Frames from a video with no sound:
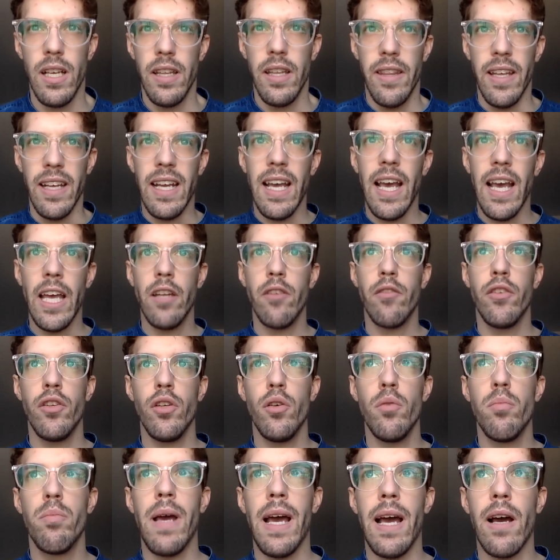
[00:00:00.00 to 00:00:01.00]
that kind of
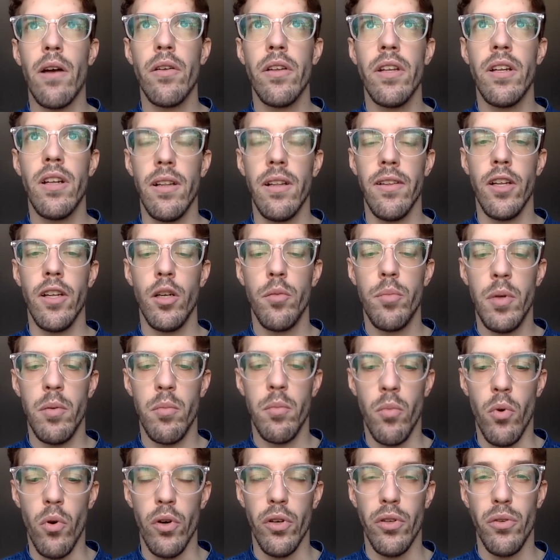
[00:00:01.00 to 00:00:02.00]
do bound it a little bit
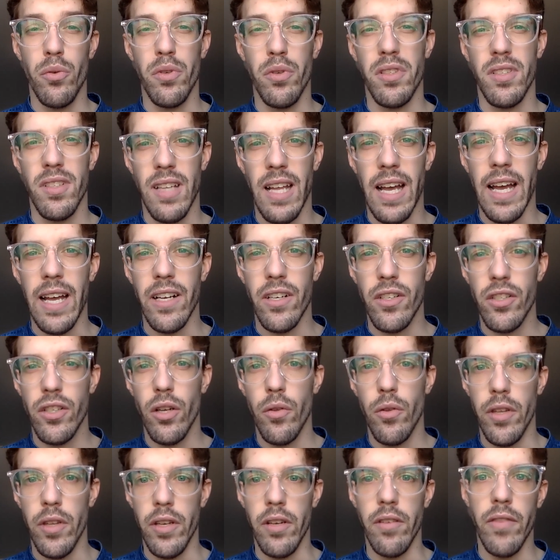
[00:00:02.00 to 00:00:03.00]
more to a
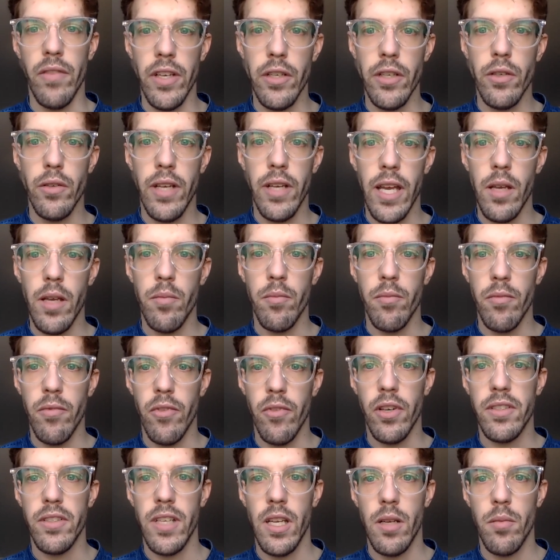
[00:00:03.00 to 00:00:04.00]
slideshow than a video game,
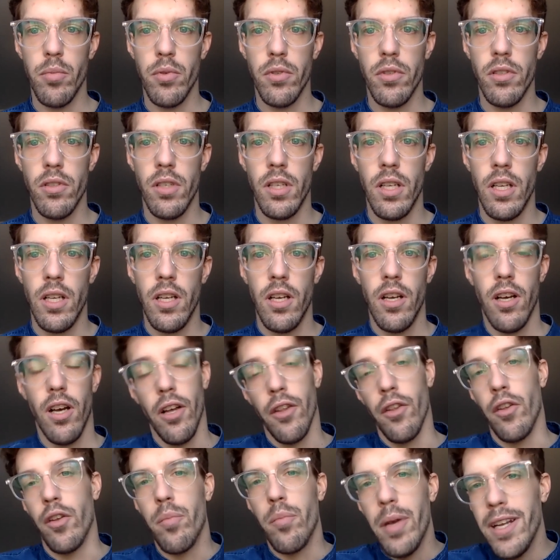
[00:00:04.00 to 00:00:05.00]
for example.
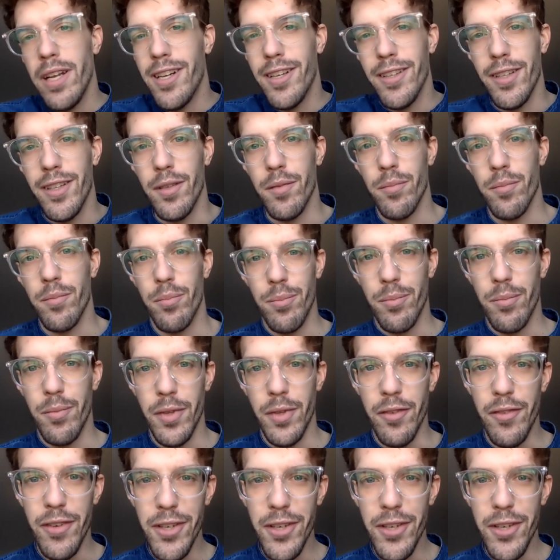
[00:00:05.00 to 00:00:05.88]
Although depending on the, the